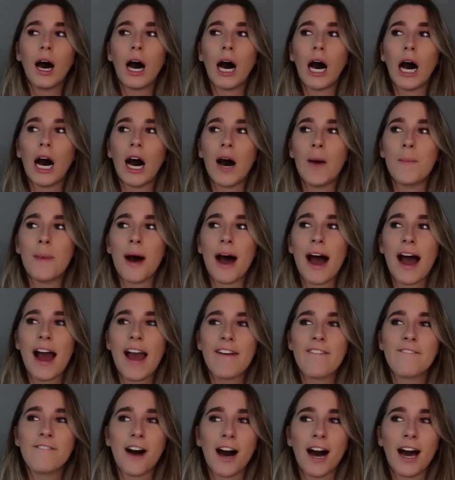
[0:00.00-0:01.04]
Um,
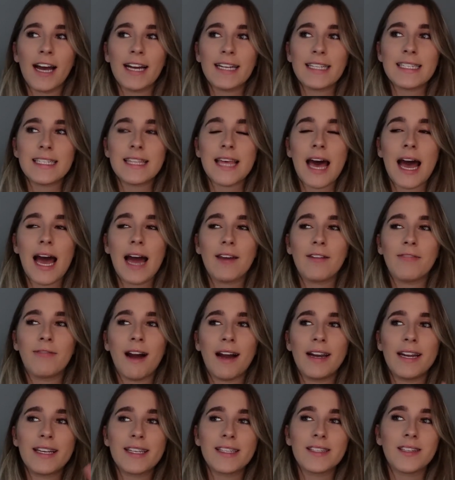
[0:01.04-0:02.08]
I find that
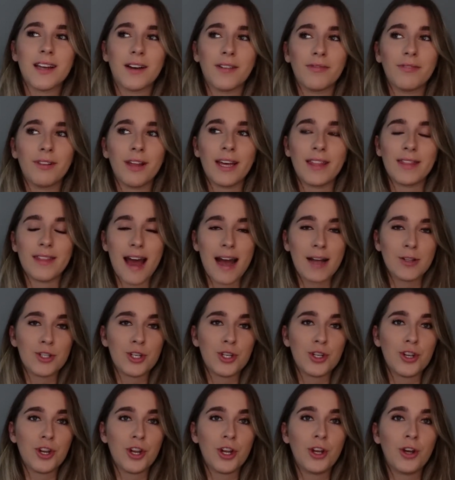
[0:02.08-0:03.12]
finding stuff like that
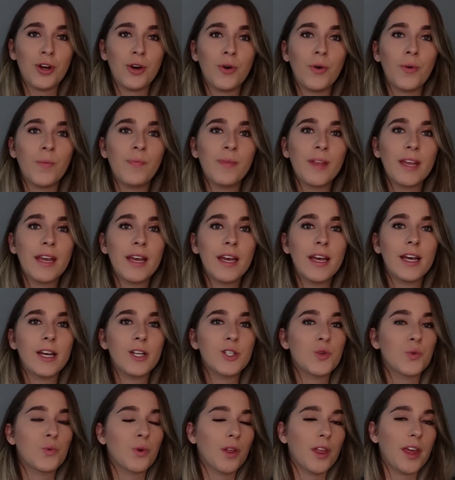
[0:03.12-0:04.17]
to do
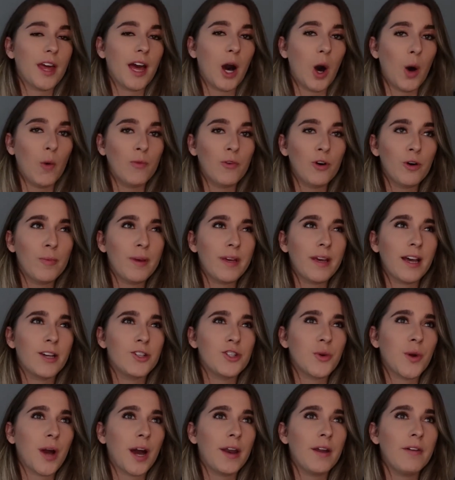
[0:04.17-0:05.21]
is really helpful because
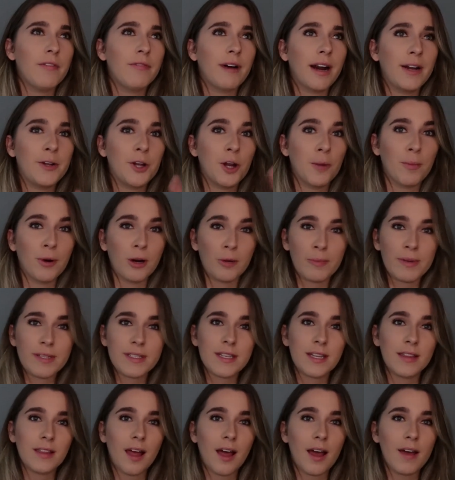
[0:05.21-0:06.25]
you kind of find your purpose
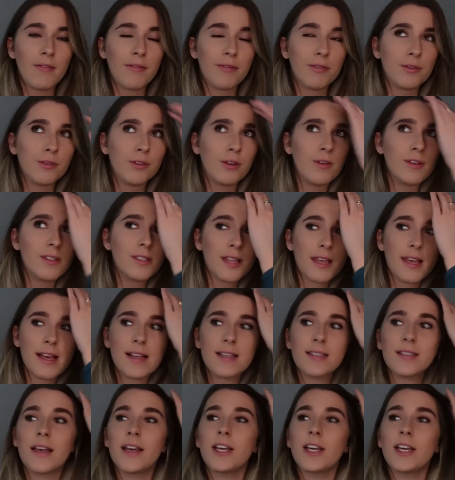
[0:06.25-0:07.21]
in life through those things.